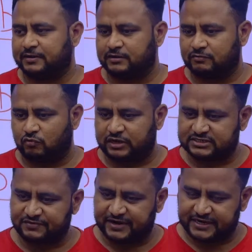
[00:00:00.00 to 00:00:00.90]
What is the
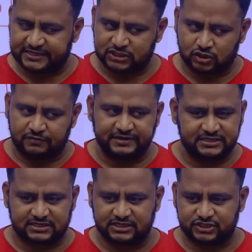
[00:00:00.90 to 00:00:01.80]
weightage and all we
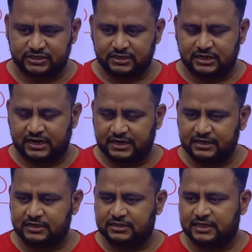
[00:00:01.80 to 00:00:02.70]
discussed, and
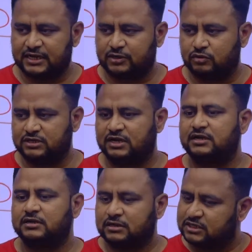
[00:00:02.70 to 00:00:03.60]
then I told the
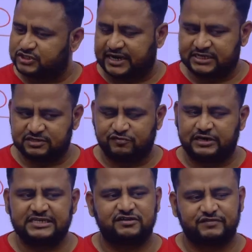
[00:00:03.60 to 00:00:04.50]
strategy for
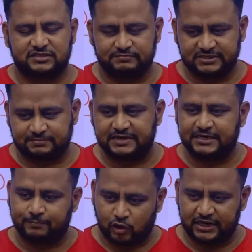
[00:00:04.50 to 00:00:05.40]
each of the subjects, be it
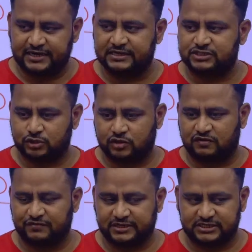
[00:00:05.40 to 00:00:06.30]
polity,
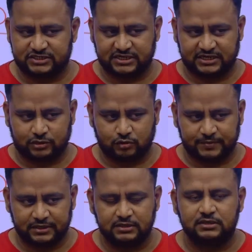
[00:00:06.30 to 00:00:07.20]
geography, history, economy,
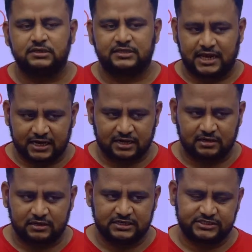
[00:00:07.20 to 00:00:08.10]

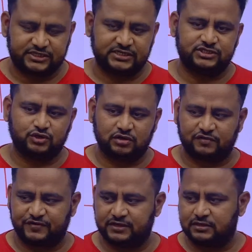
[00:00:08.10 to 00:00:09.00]
Telangana history,
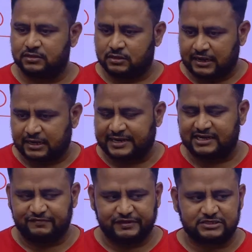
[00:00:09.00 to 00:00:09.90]
geography, current
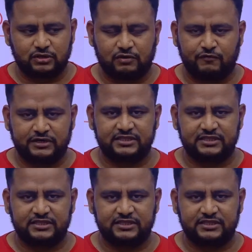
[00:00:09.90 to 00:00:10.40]
affairs, what are the